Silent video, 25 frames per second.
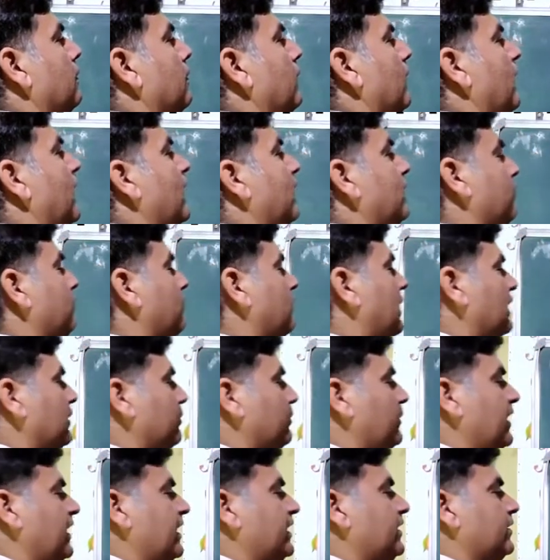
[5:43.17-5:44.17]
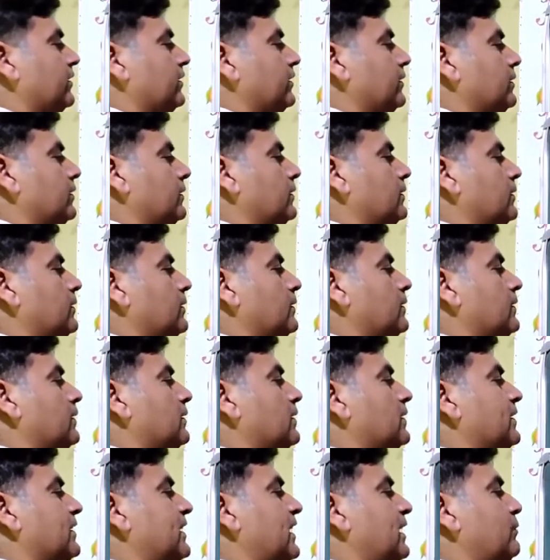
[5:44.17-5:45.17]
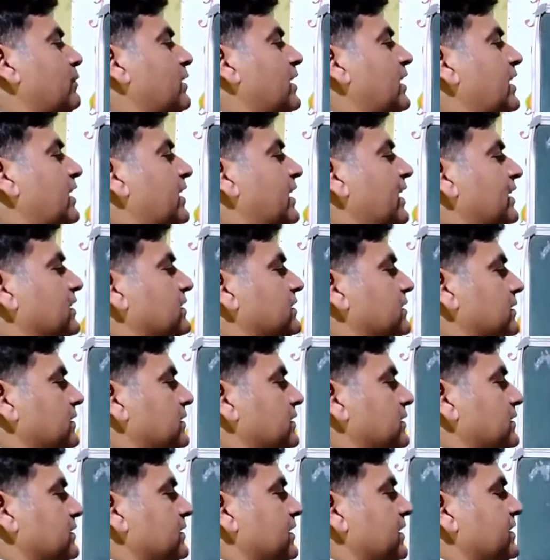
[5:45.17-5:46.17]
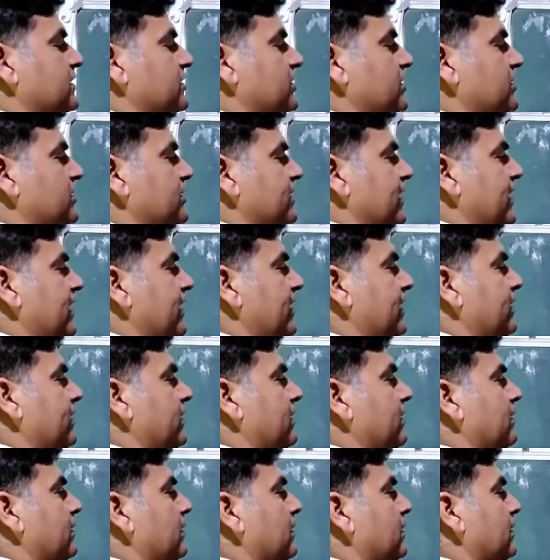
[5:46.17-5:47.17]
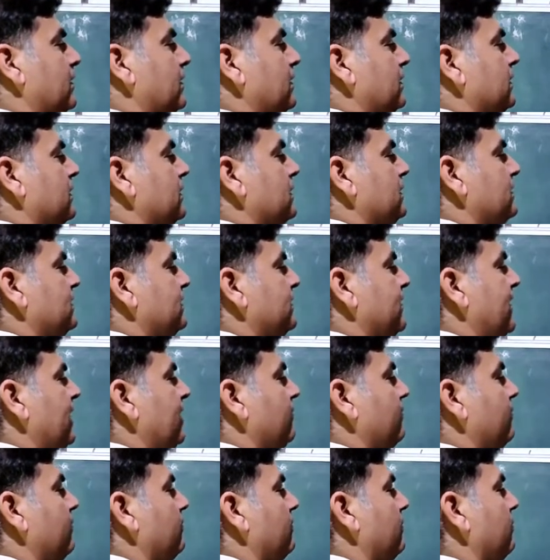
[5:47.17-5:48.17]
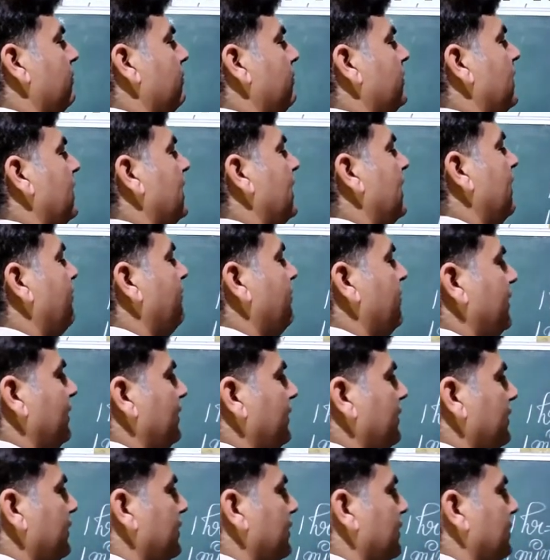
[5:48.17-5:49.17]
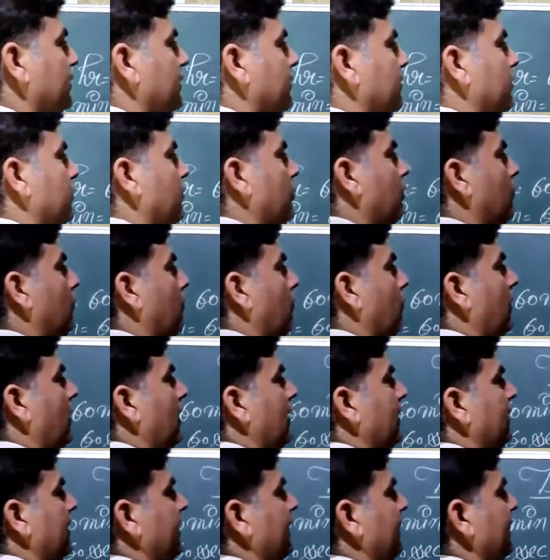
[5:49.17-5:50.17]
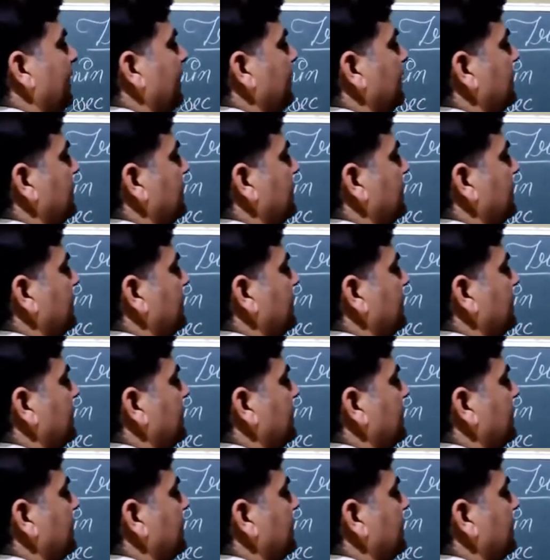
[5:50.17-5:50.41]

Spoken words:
and 1 minute can be written as 60 seconds. Same we are having 1 degree